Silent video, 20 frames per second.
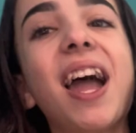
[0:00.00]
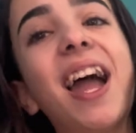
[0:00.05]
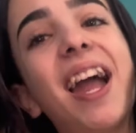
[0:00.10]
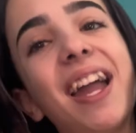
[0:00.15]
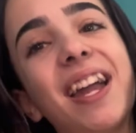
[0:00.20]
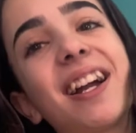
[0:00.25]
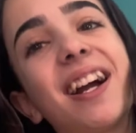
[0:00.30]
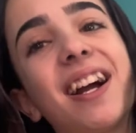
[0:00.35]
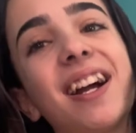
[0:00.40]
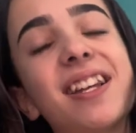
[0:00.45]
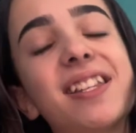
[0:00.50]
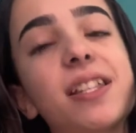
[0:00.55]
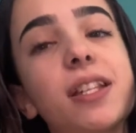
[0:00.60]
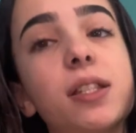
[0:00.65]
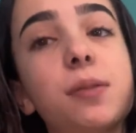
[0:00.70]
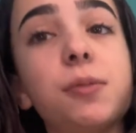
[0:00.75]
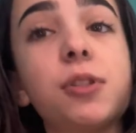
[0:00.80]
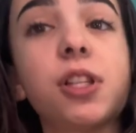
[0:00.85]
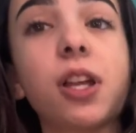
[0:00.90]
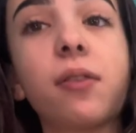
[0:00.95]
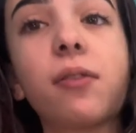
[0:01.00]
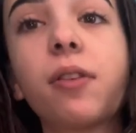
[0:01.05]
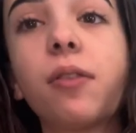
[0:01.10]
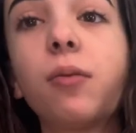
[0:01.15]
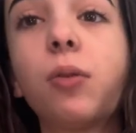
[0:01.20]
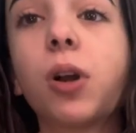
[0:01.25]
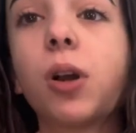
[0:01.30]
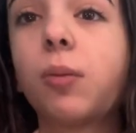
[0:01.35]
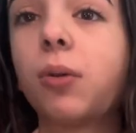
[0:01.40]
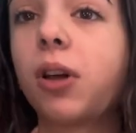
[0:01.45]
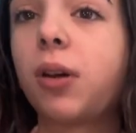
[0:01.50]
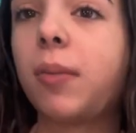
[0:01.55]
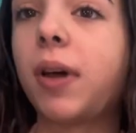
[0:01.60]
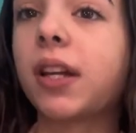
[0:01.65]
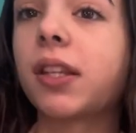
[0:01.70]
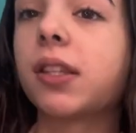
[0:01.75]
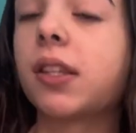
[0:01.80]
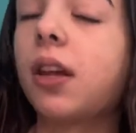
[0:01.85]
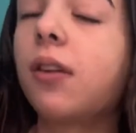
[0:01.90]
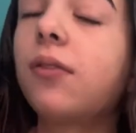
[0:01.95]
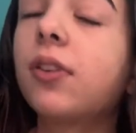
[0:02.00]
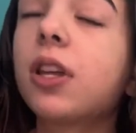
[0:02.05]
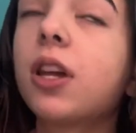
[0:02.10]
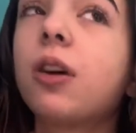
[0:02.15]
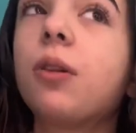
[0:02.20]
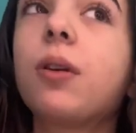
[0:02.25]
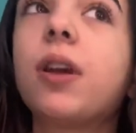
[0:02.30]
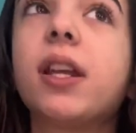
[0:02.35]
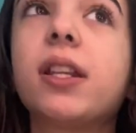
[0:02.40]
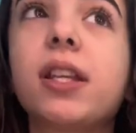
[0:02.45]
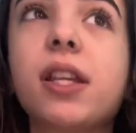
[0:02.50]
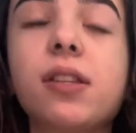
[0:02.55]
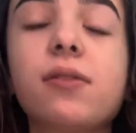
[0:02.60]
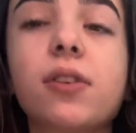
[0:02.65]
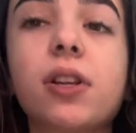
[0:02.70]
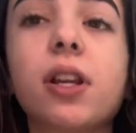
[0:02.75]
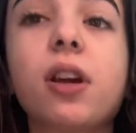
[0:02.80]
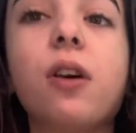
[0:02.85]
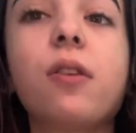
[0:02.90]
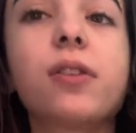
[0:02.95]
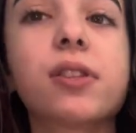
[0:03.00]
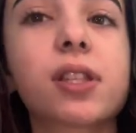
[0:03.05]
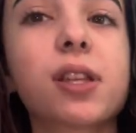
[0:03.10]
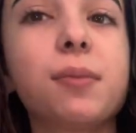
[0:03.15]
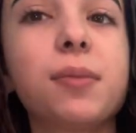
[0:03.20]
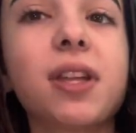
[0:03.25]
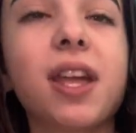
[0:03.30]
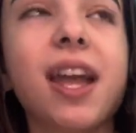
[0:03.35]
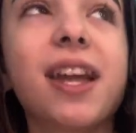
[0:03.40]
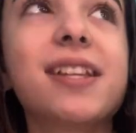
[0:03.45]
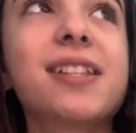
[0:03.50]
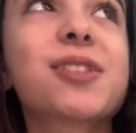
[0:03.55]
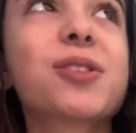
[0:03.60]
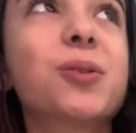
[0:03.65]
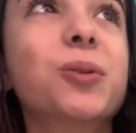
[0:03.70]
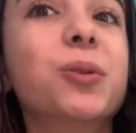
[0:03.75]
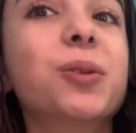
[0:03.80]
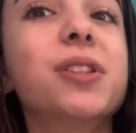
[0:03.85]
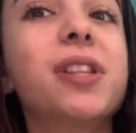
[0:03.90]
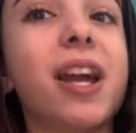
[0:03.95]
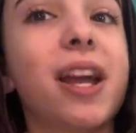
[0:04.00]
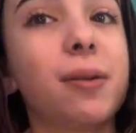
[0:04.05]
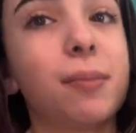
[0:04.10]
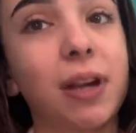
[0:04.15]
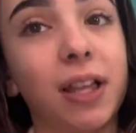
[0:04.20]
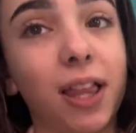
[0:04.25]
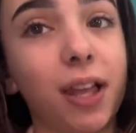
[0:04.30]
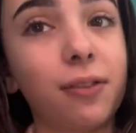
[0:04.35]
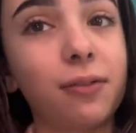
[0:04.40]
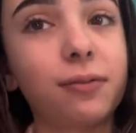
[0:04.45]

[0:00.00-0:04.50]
Hey guys, it's me, Genevieve. Welcome back to another video. In today's video, it's gonna be a school day in my life.